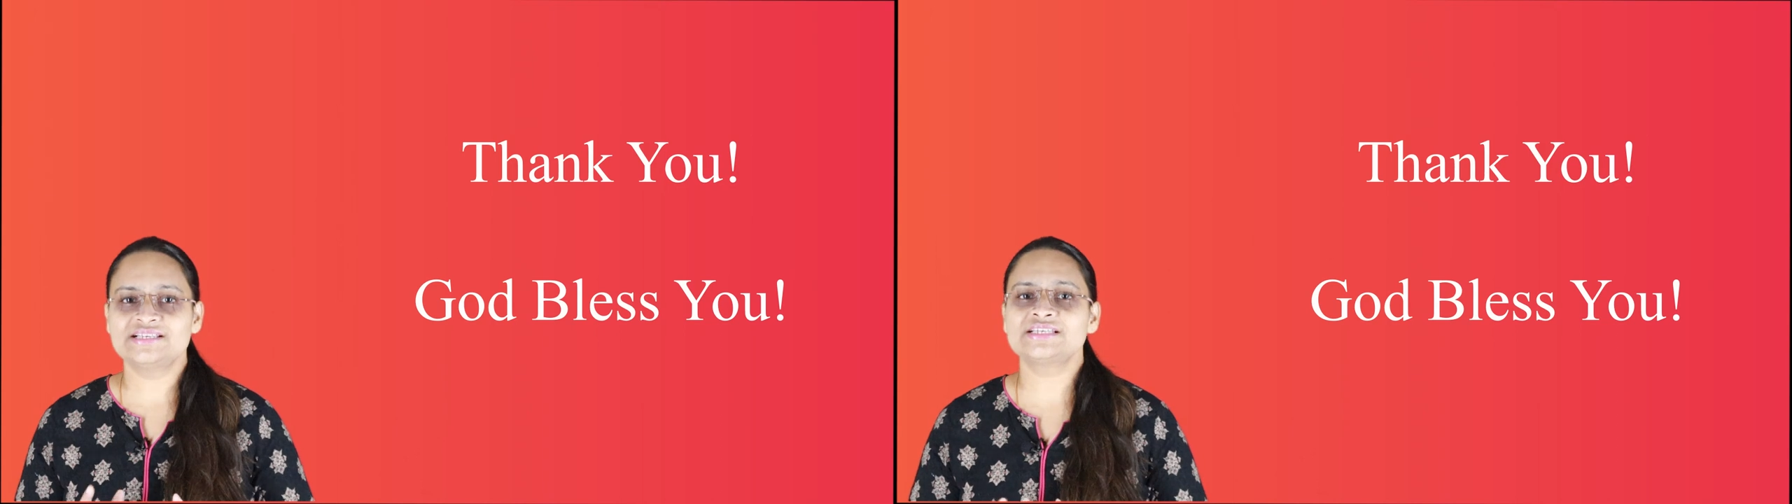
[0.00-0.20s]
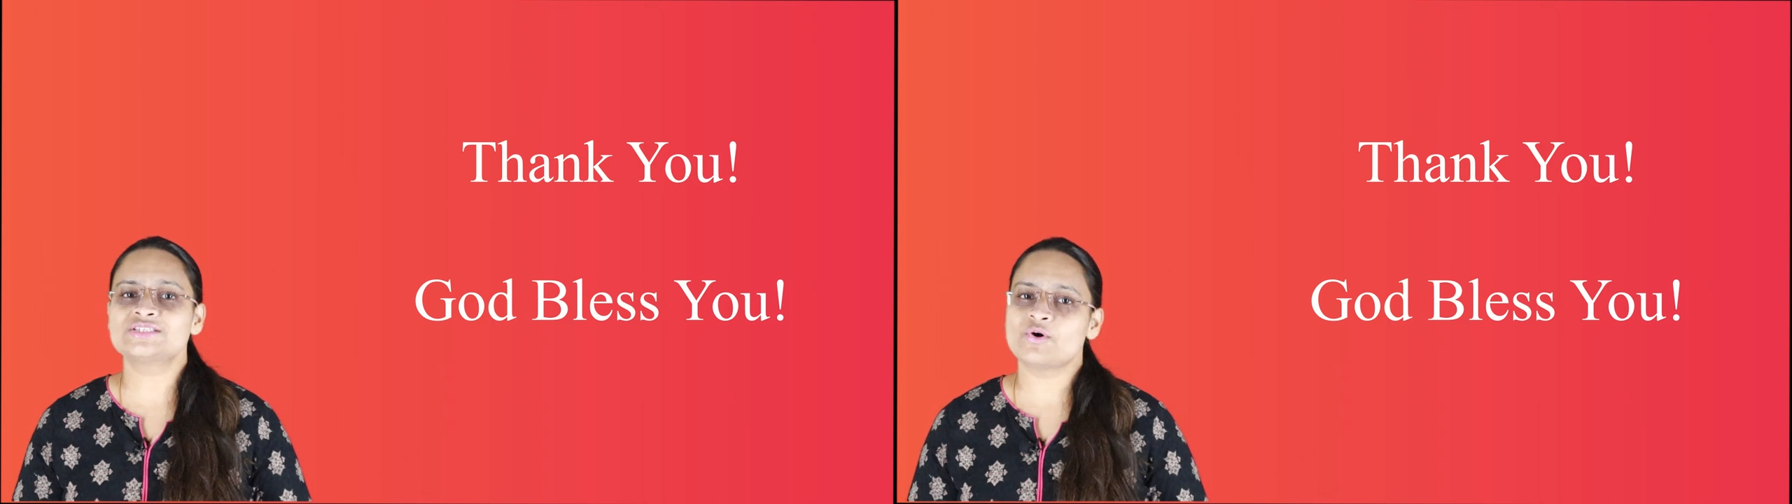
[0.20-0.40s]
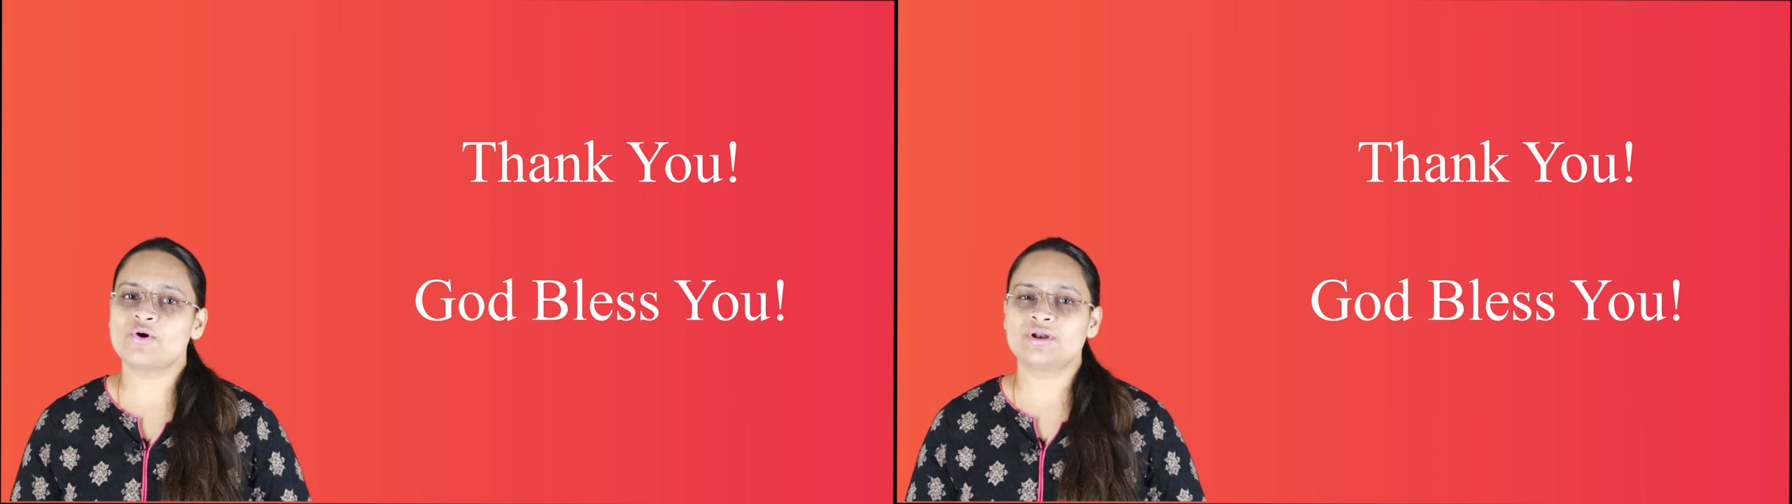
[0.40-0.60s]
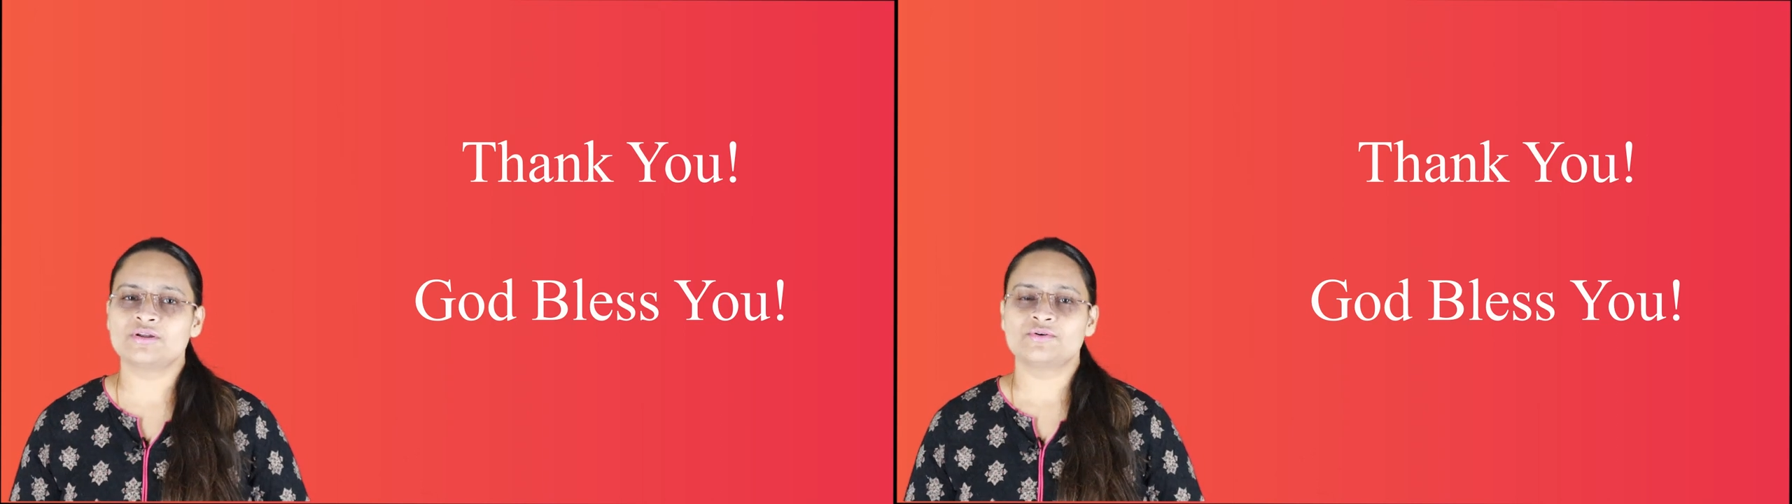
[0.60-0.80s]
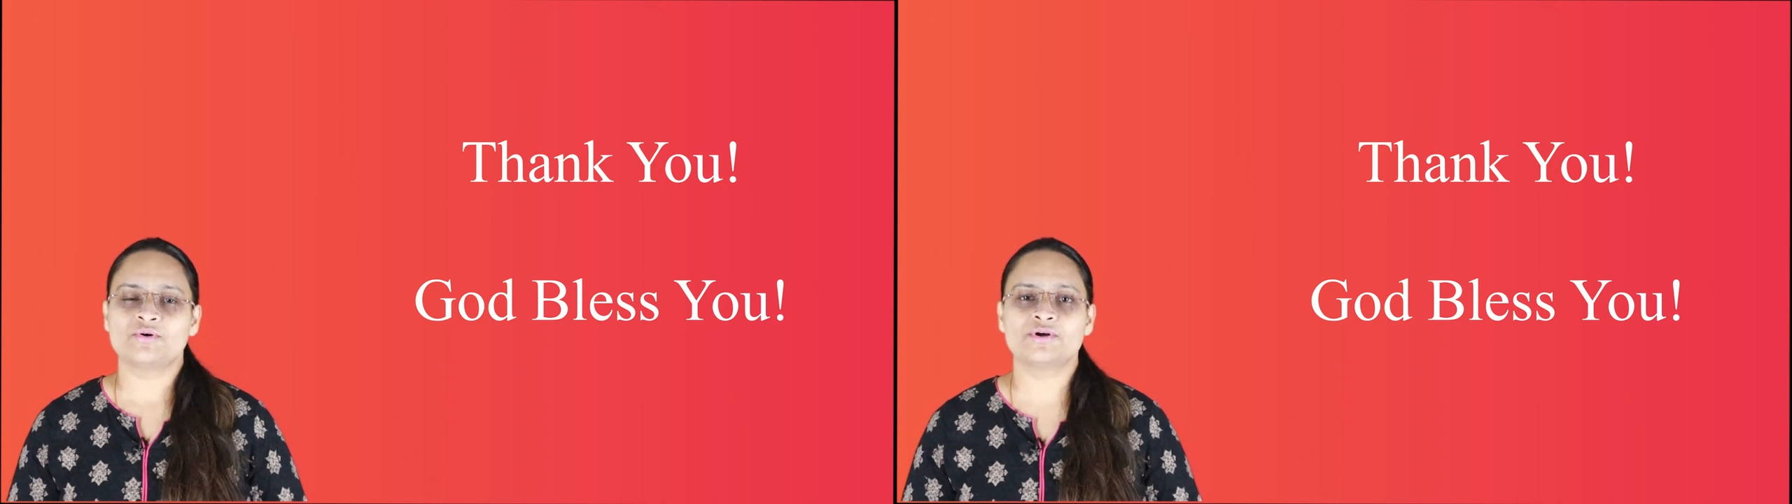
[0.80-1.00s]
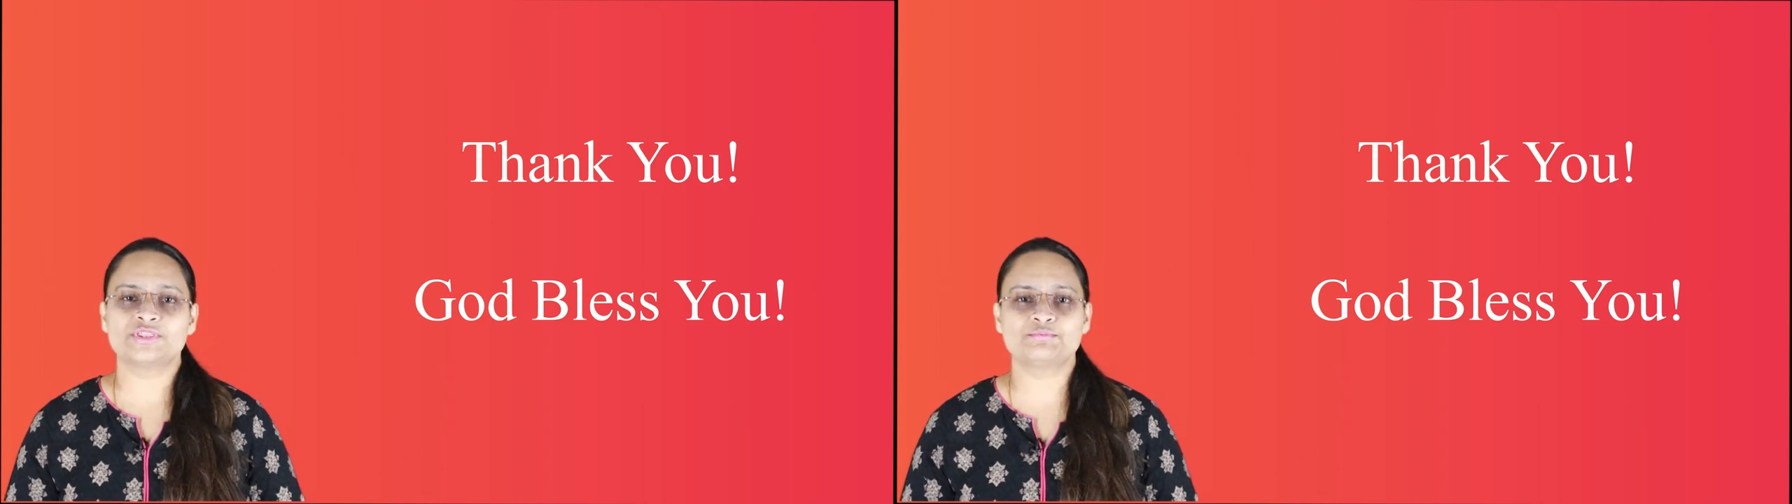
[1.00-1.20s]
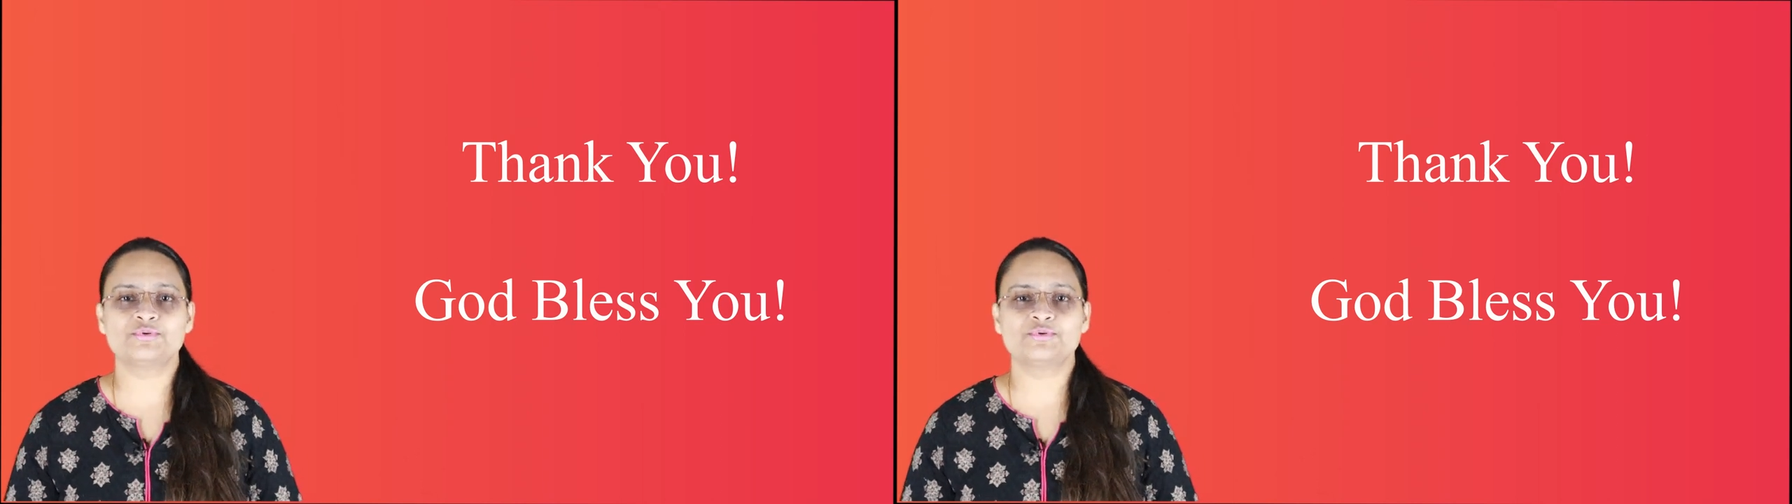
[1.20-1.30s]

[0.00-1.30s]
This is all on the